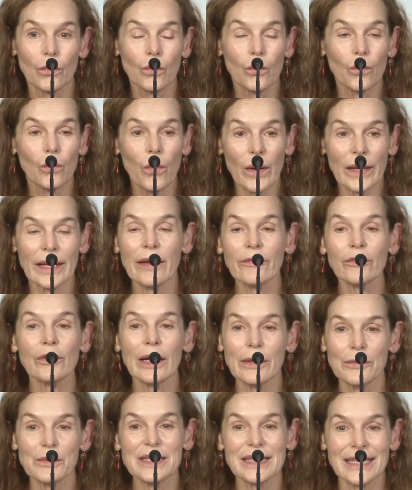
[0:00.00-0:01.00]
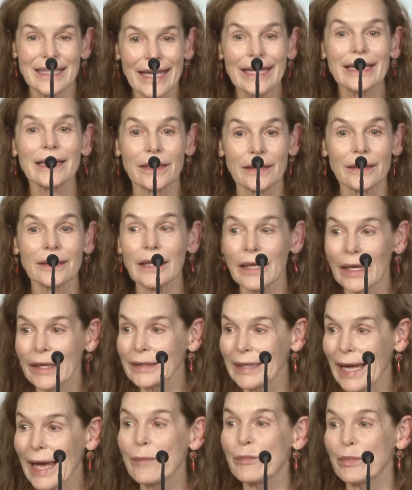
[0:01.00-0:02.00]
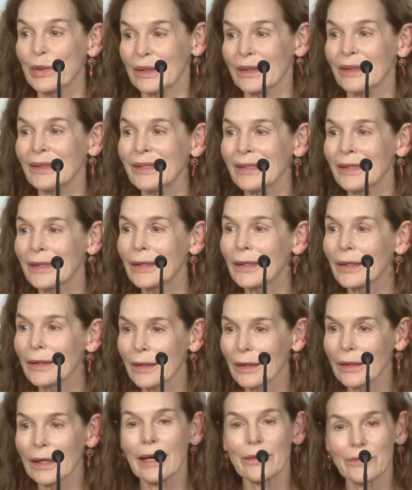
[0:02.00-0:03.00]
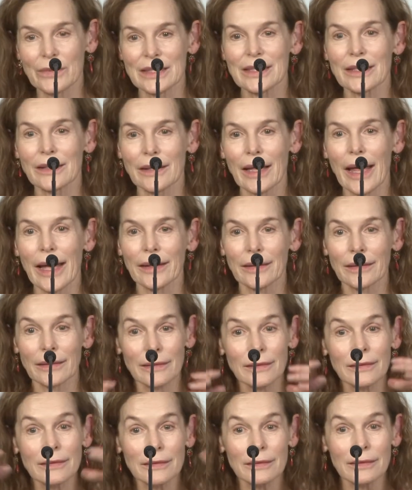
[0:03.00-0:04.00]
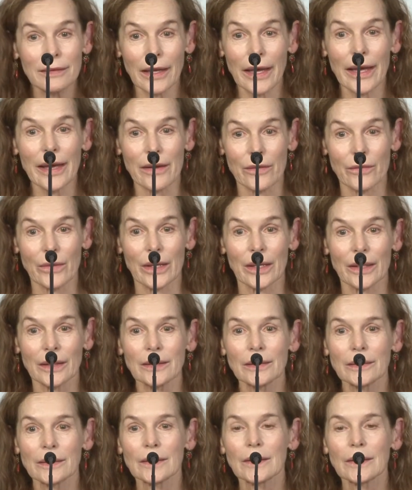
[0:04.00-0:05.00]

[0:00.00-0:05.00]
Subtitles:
whenever I was in England. It happened that I was in that area,